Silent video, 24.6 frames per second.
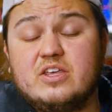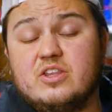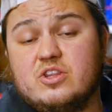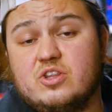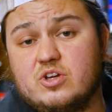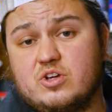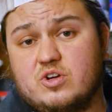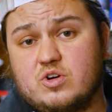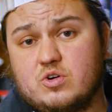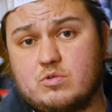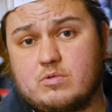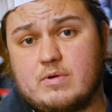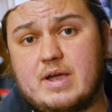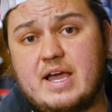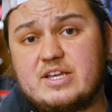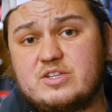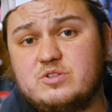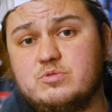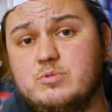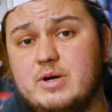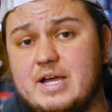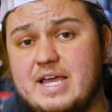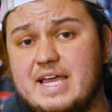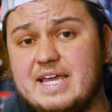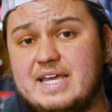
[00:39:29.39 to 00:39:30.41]
the correct
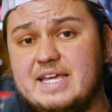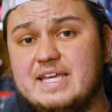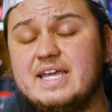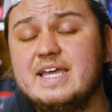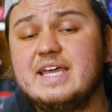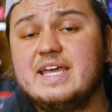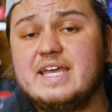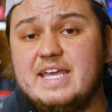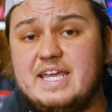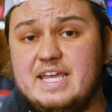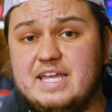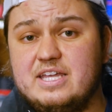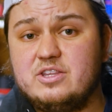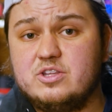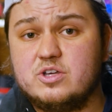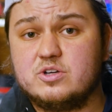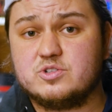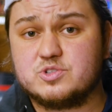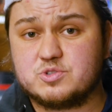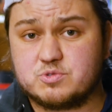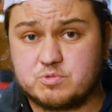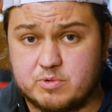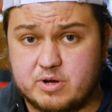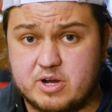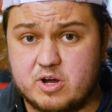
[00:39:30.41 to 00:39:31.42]
way in
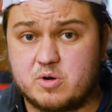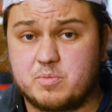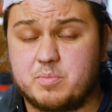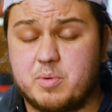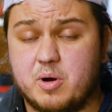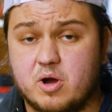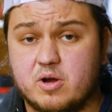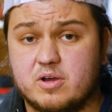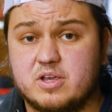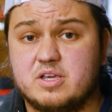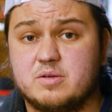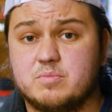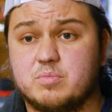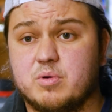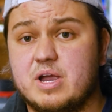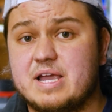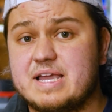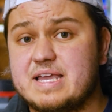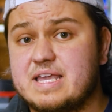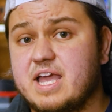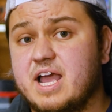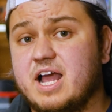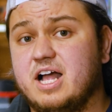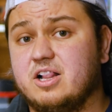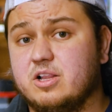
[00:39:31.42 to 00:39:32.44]
those rear parking brake
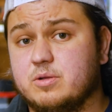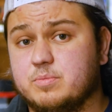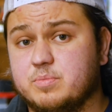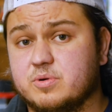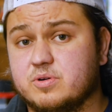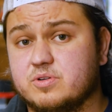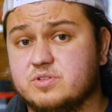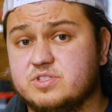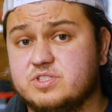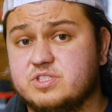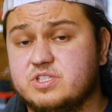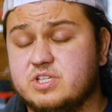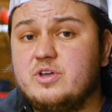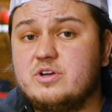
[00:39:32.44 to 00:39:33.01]
calipers.